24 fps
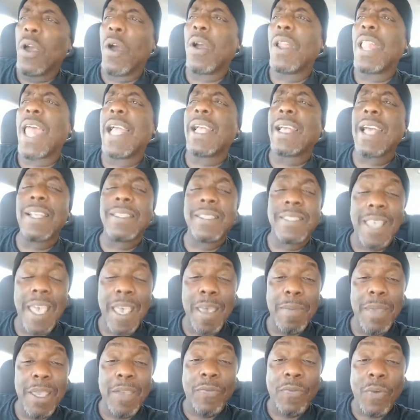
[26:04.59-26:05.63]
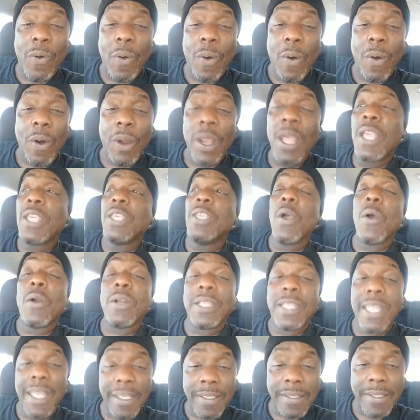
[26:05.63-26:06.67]
Like I said before, your
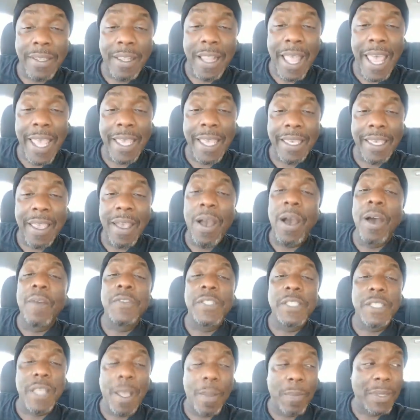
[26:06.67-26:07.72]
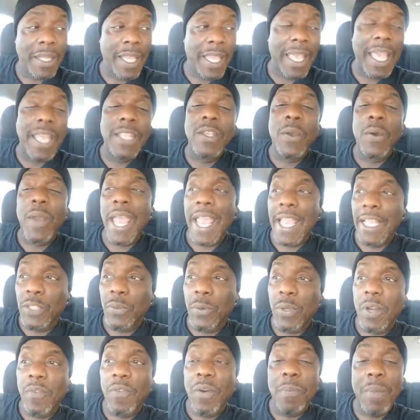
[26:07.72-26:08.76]
dislike of something and your
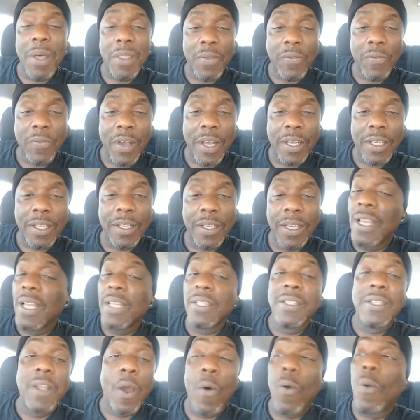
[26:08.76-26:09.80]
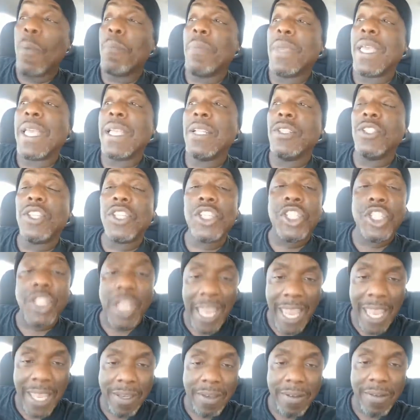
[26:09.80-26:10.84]
hatred of a motherfucker don't mean
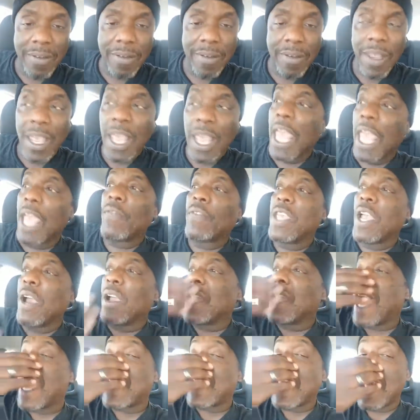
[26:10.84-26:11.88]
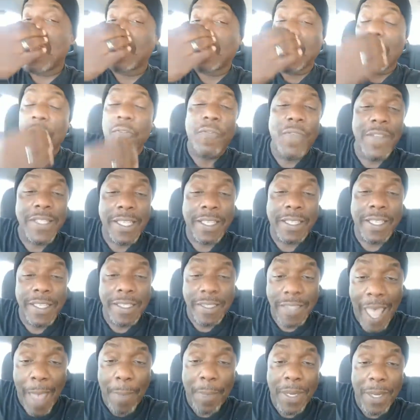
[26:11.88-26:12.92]
shit. If you're not out there physically
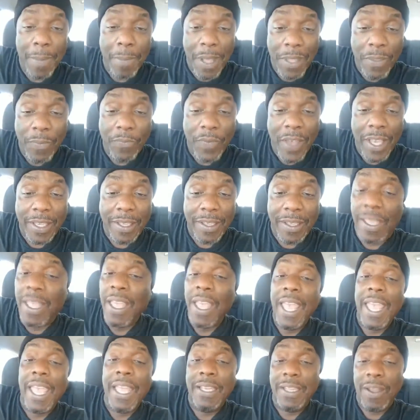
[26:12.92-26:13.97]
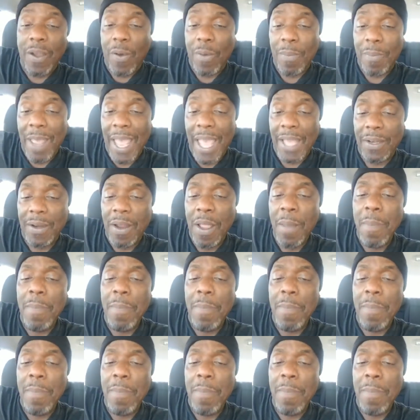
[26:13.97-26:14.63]
stopping the motherfucker, it don't matter.